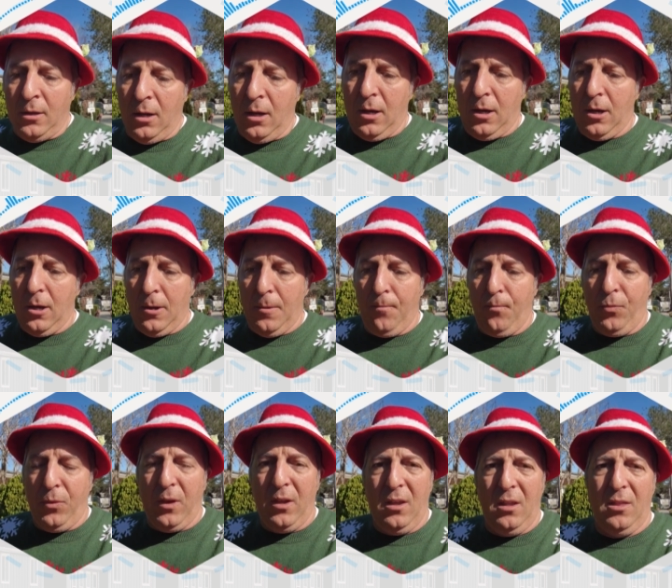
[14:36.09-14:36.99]
Um,
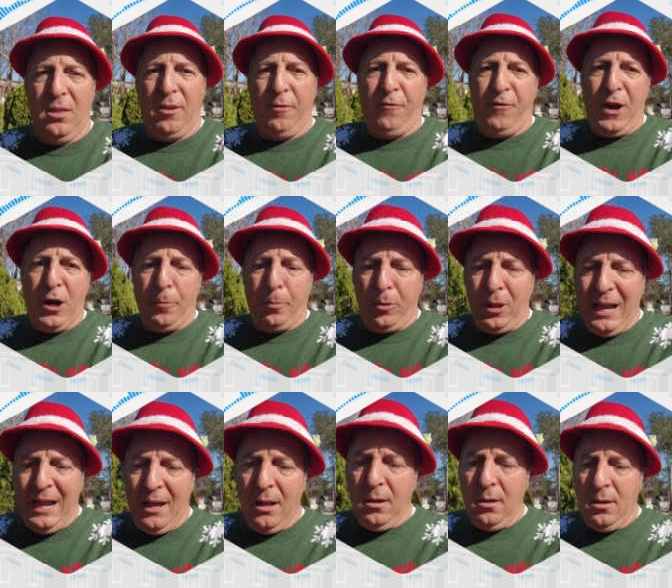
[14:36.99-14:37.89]
the Fair
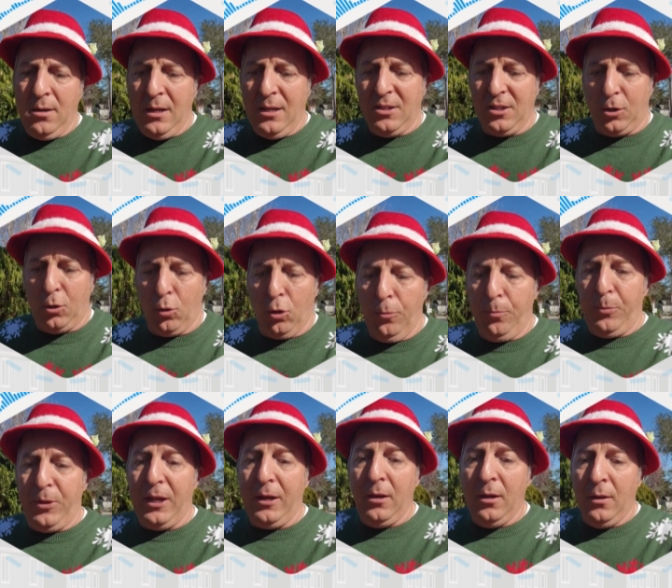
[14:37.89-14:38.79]
Plan is a group
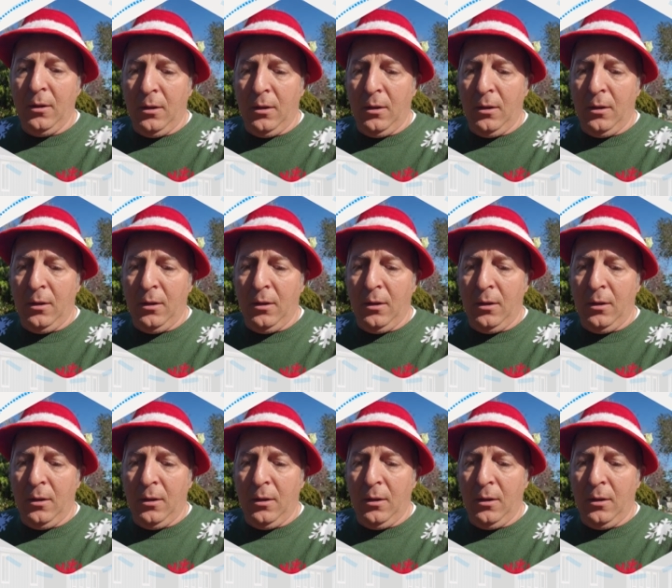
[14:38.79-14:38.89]
that